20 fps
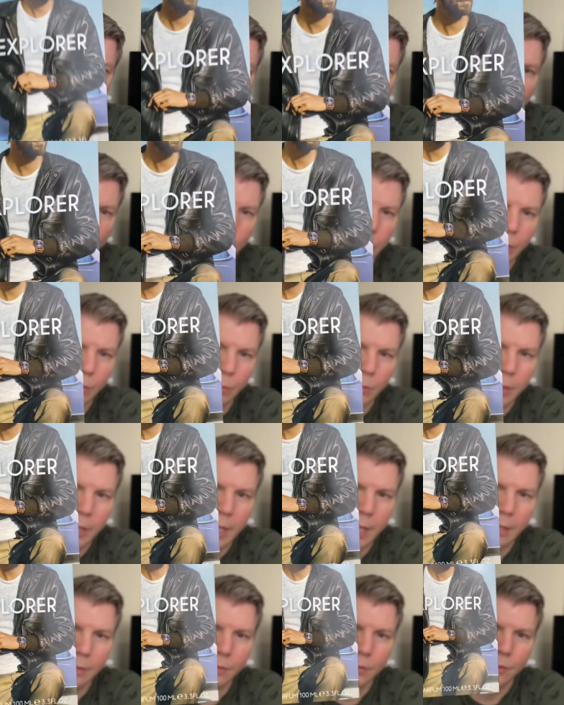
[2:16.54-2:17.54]

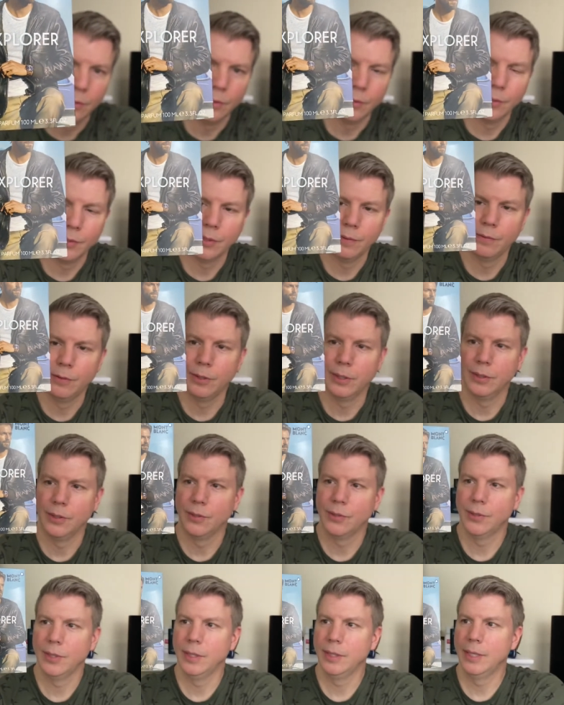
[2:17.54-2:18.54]
3.3 ounces. If you can
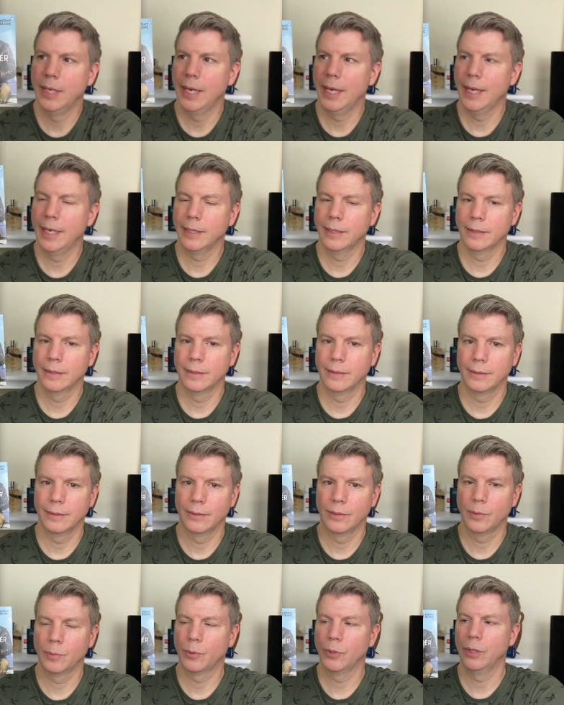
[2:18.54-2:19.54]
see that,
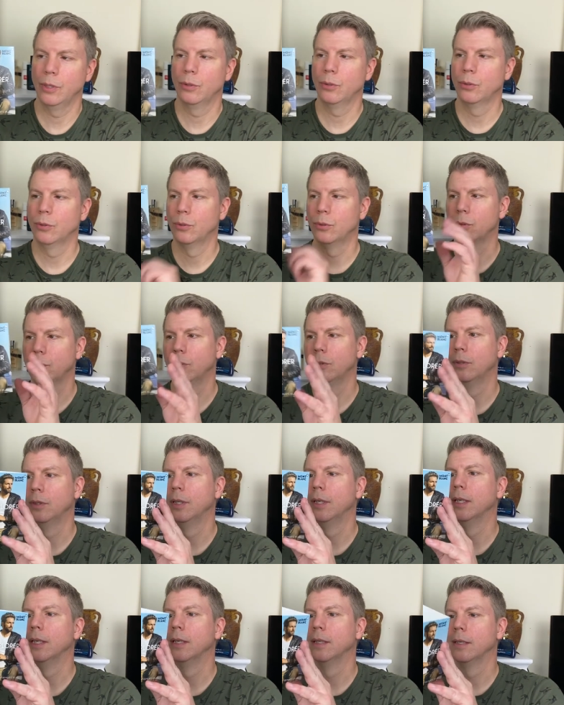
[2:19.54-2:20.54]
it's pretty cool.
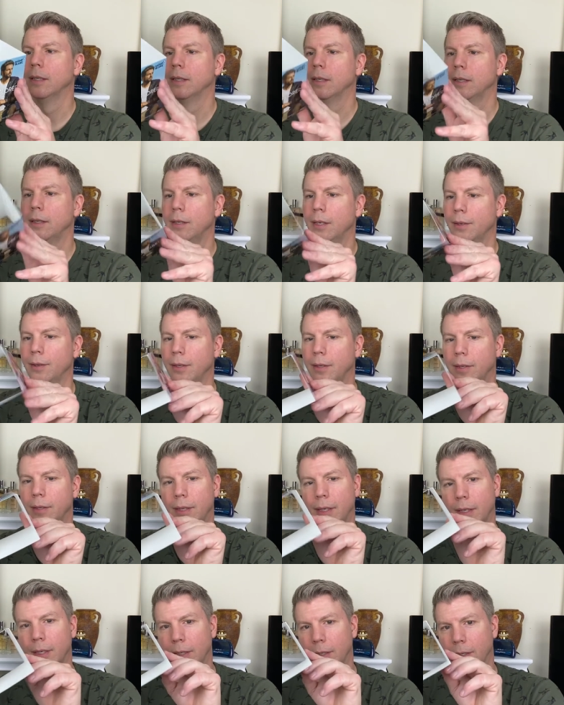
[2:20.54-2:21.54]
Nothing
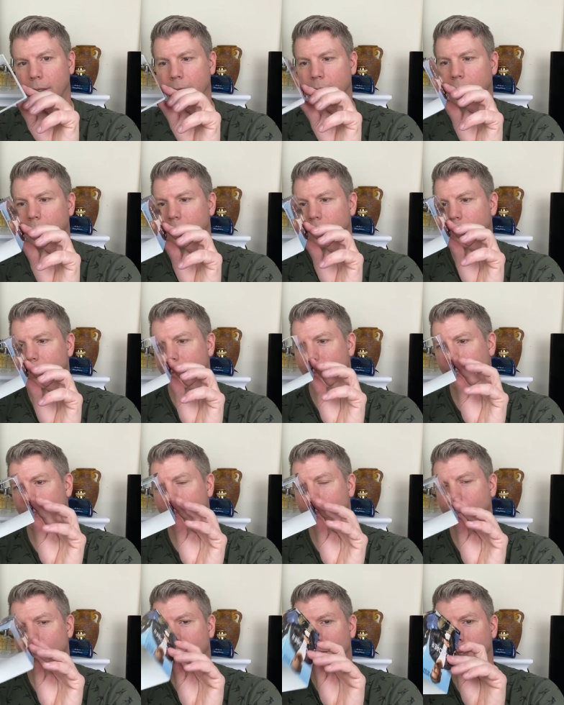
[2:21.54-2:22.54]
there. Looks
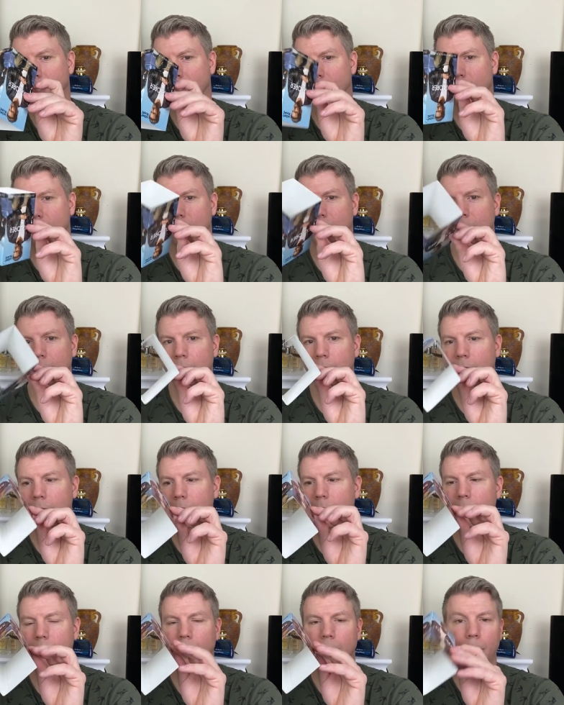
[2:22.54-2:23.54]
like something in uh,
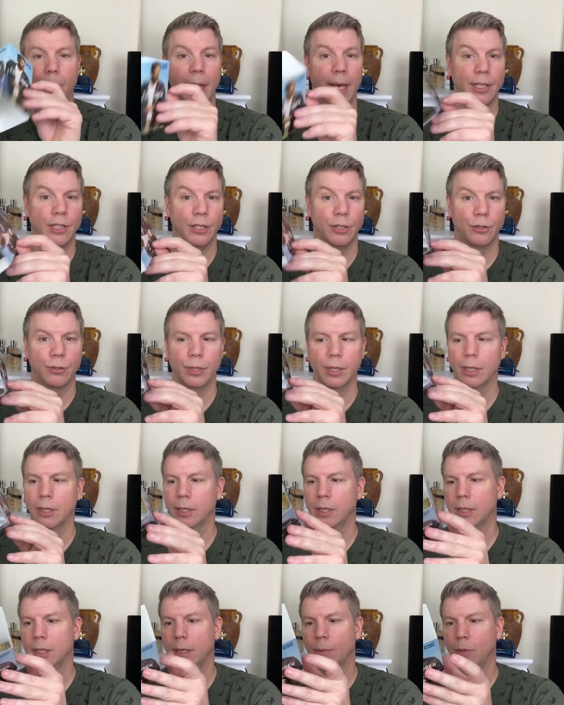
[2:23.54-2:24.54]
my magic
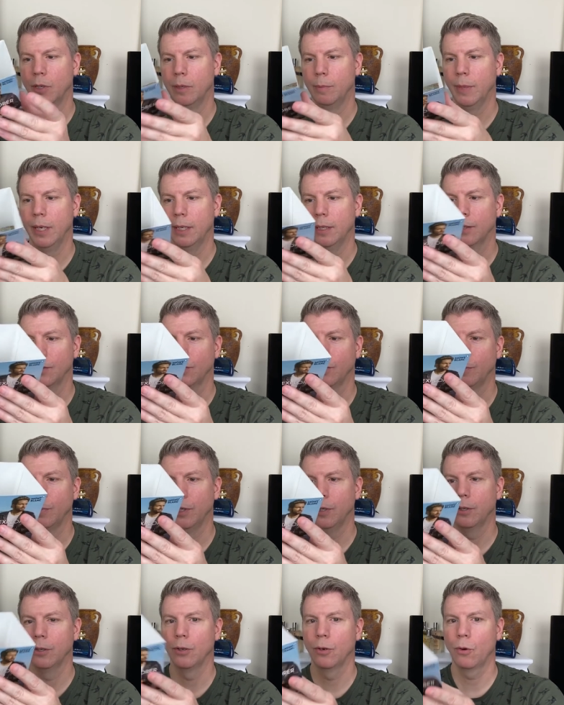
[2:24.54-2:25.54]
trick. I'm gonna make this
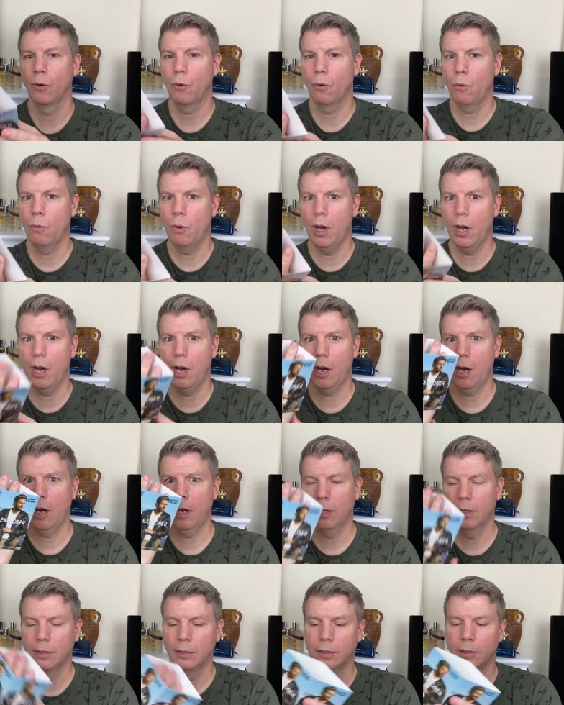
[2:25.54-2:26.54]
appear.
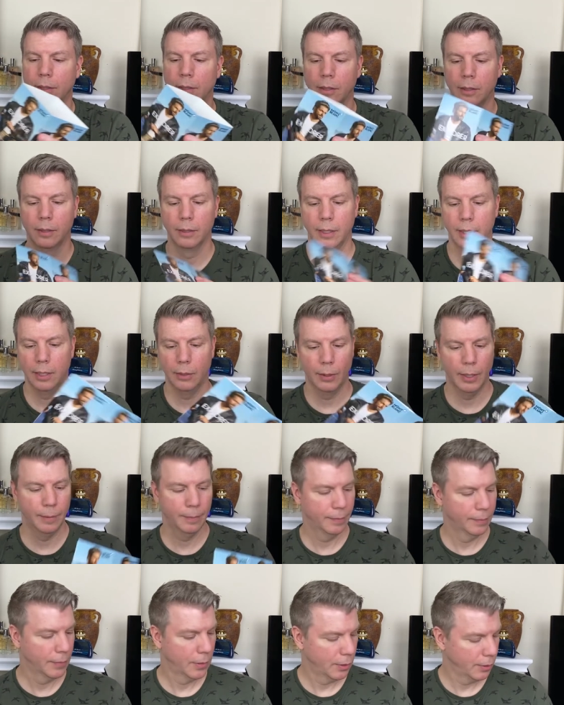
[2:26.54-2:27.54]
Whoa! Anyway,
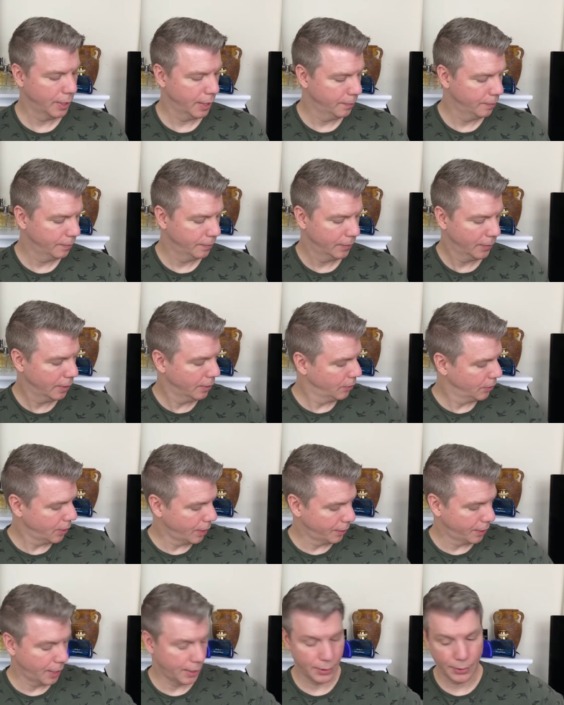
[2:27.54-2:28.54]
okay,
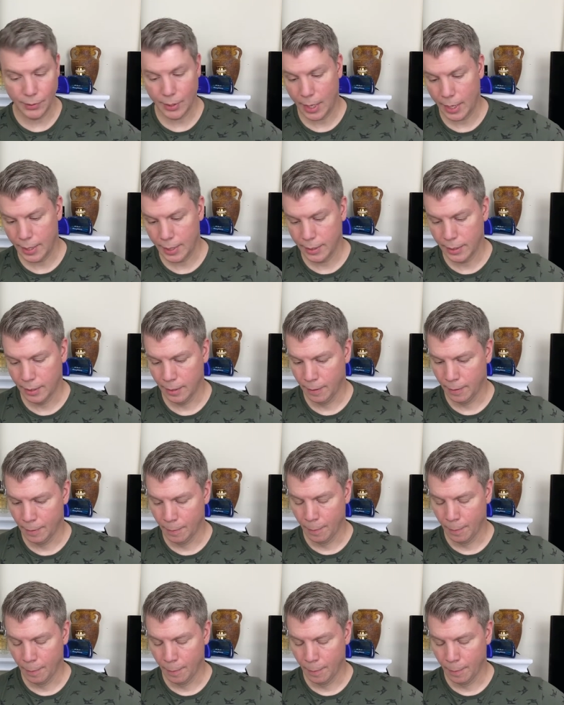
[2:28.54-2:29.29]
set that aside.